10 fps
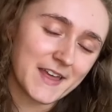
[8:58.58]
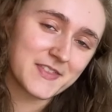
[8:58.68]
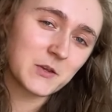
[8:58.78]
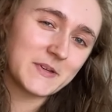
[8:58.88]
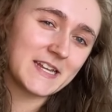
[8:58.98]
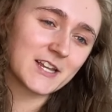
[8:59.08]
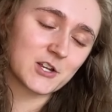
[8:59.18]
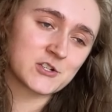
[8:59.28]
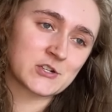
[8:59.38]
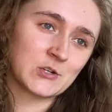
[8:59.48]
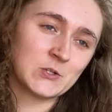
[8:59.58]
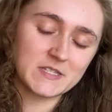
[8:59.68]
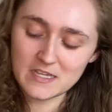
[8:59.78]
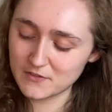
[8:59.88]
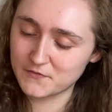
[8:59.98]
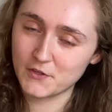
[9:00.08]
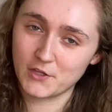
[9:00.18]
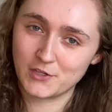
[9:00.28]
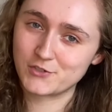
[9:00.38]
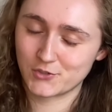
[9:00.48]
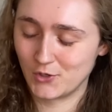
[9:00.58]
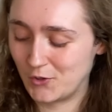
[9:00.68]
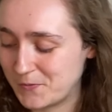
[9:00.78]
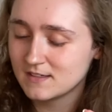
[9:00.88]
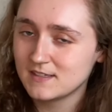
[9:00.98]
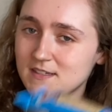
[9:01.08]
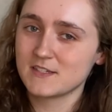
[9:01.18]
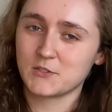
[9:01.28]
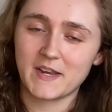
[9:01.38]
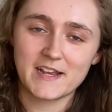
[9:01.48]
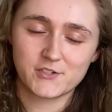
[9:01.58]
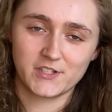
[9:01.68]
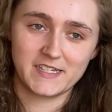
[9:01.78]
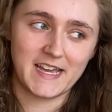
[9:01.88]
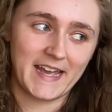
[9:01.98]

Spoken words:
I think we need a control even for the control. So naturally, I